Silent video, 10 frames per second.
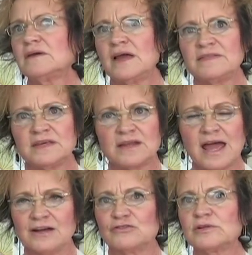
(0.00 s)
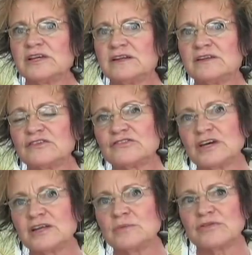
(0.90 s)
and then actually getting to
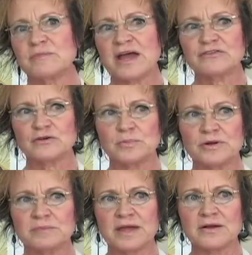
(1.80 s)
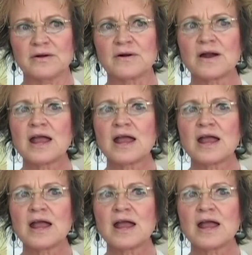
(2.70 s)
study with a master printmaker.